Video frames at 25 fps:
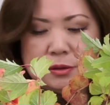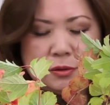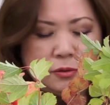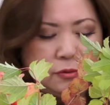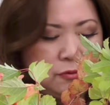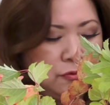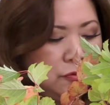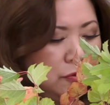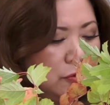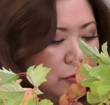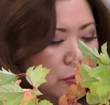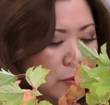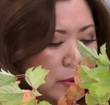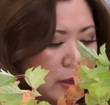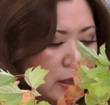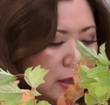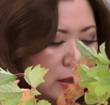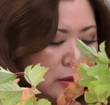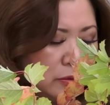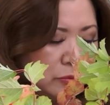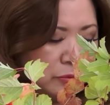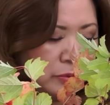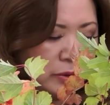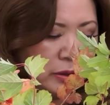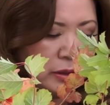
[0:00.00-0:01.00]
For a
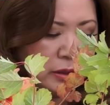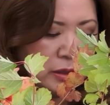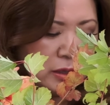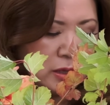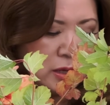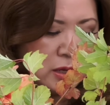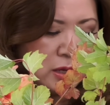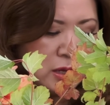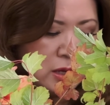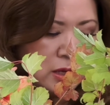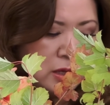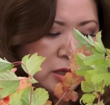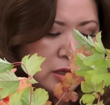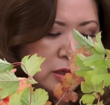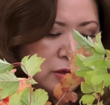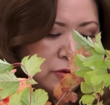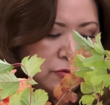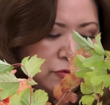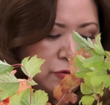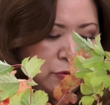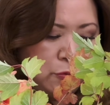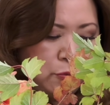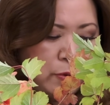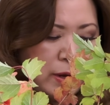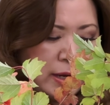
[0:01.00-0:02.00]
while,
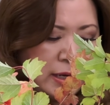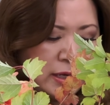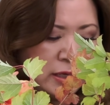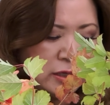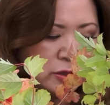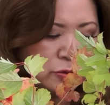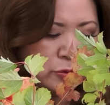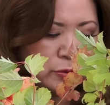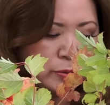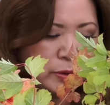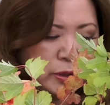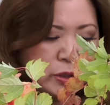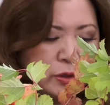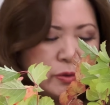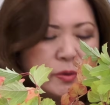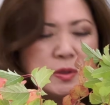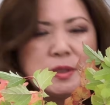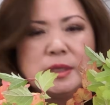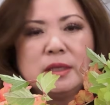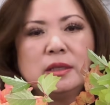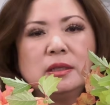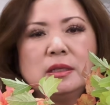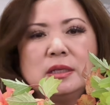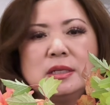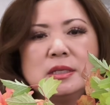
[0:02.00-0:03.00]
for weddings, we were
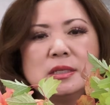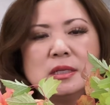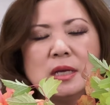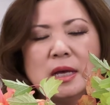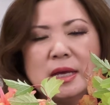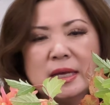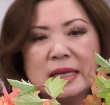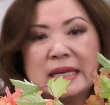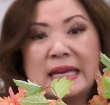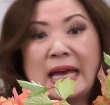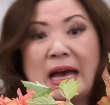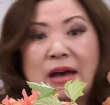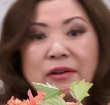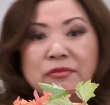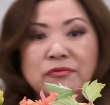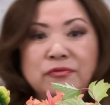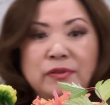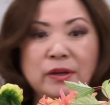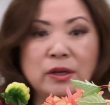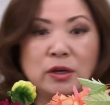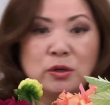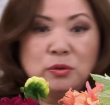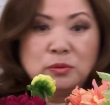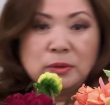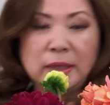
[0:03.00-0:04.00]
using these
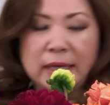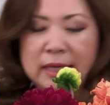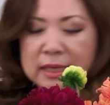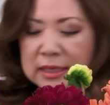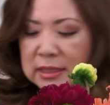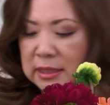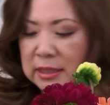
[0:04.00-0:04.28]
cafe au lait